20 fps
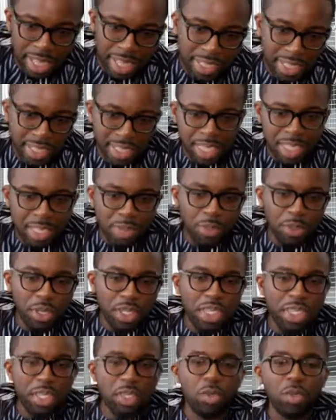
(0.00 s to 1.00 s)
Let's put
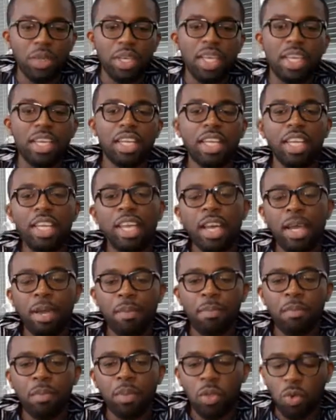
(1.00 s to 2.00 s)
it this way.
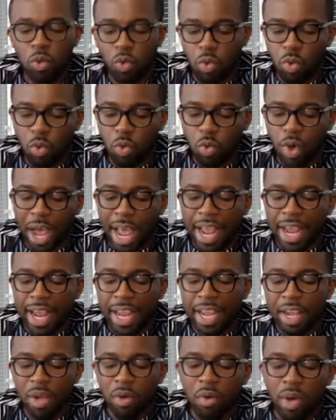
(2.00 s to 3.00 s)

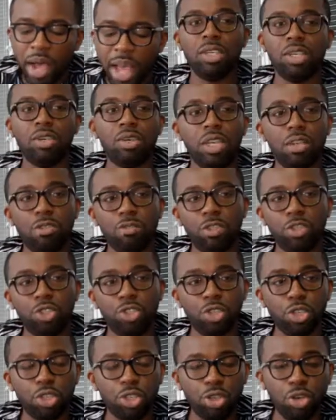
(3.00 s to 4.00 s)
Why local
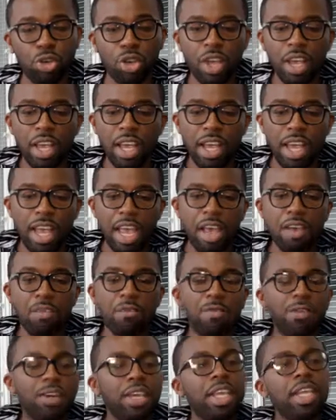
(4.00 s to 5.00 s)
infrastructure?
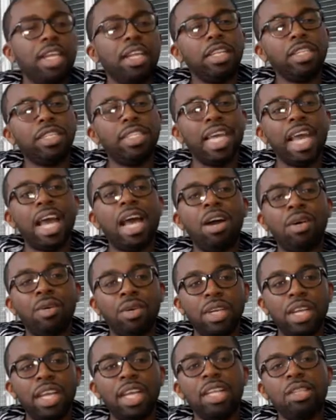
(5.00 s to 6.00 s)
Every
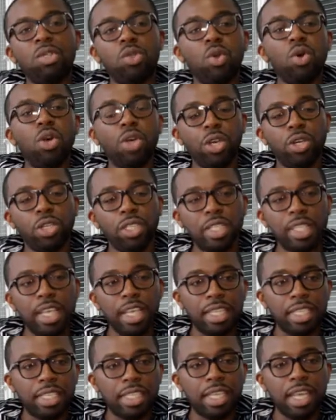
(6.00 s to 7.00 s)
town into Oyo
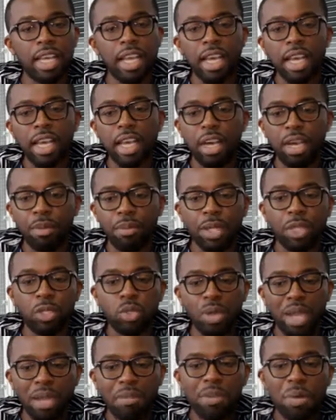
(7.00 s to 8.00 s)
State, into
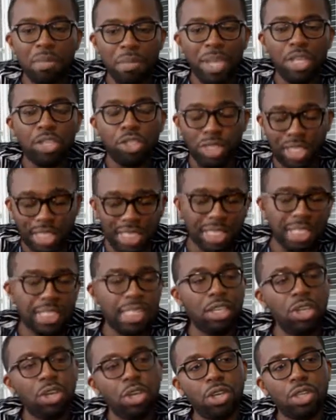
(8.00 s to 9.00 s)
every major city
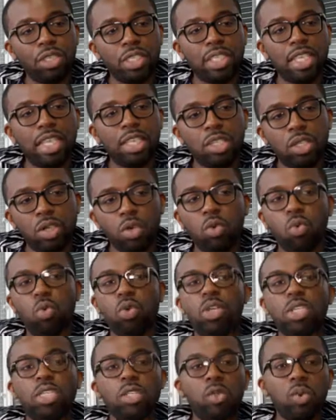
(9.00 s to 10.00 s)
in Oyo State
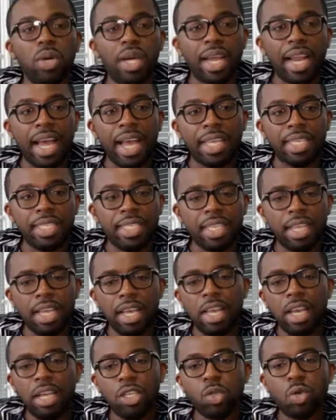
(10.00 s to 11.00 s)
was dualized.
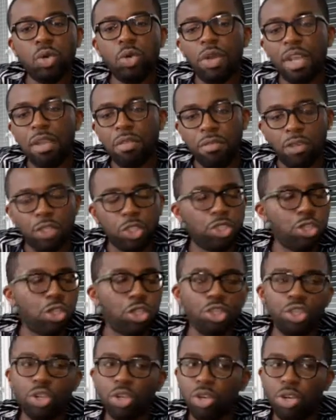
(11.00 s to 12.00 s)
So
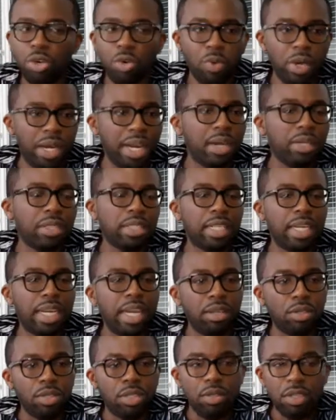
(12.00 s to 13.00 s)
infrastructure, without a
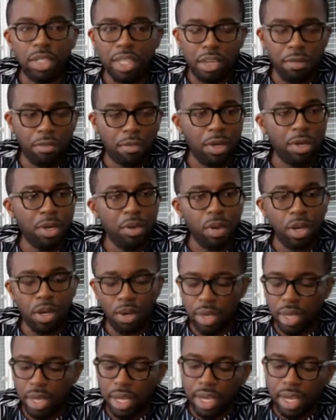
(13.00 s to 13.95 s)
doubt, did very well.